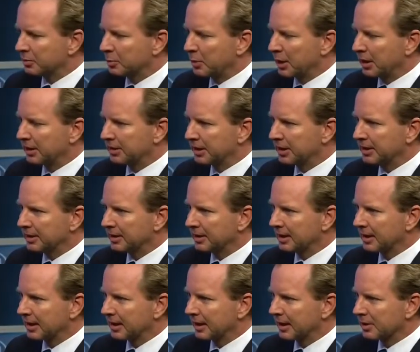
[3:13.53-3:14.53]
repeatedly
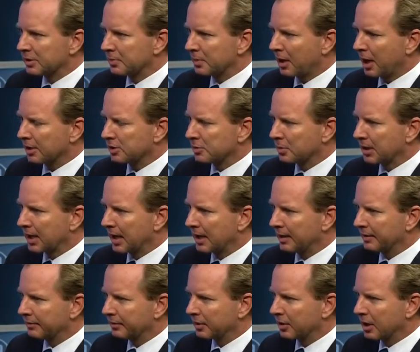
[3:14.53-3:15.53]
uh, as a possible
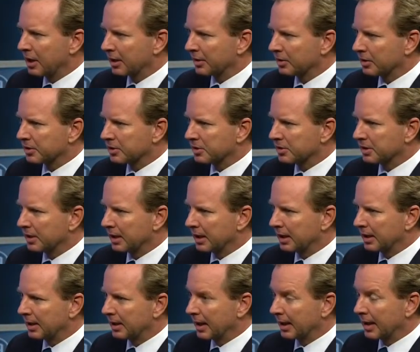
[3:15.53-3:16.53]
candidate for Congress
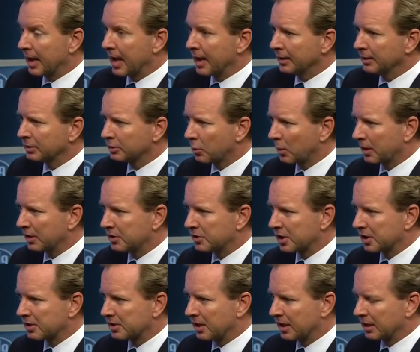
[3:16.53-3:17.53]
uh, again in
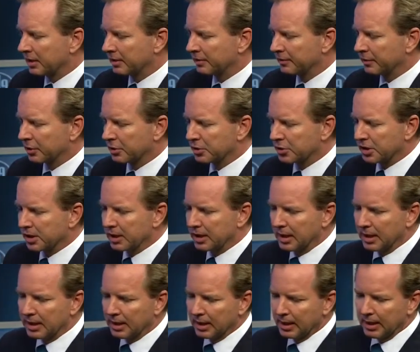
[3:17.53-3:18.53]
2016 in the first
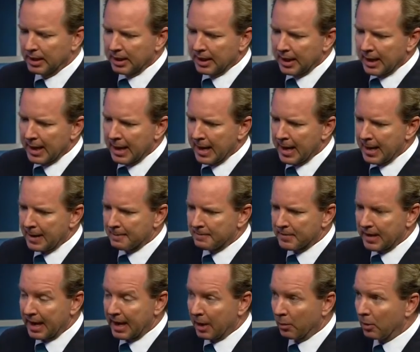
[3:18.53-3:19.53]
CD.
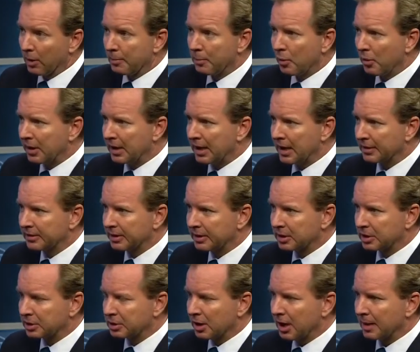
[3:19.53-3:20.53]
Um, and I will point out
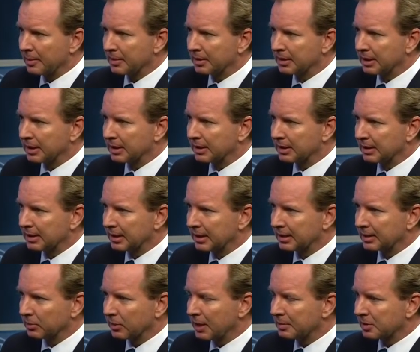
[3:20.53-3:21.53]
that the job at the
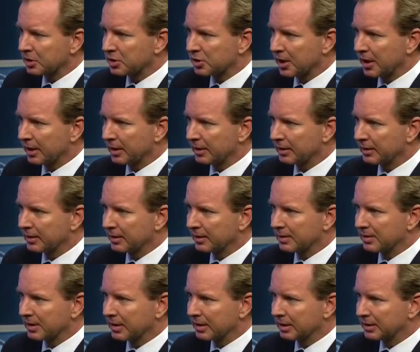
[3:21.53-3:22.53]
at the Rudman Center
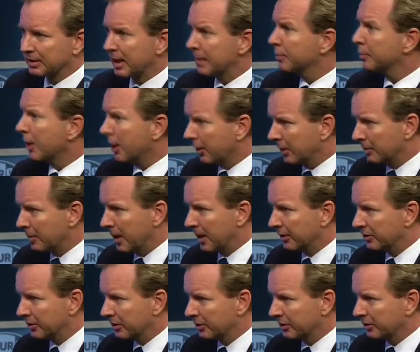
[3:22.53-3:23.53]
is on a temporary
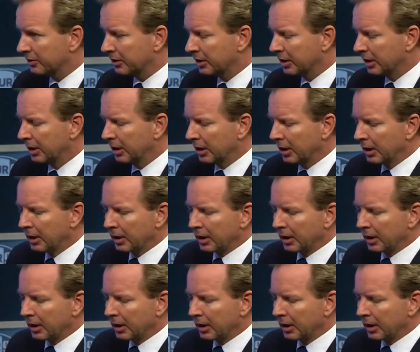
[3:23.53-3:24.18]
basis. It is. Yeah, it is.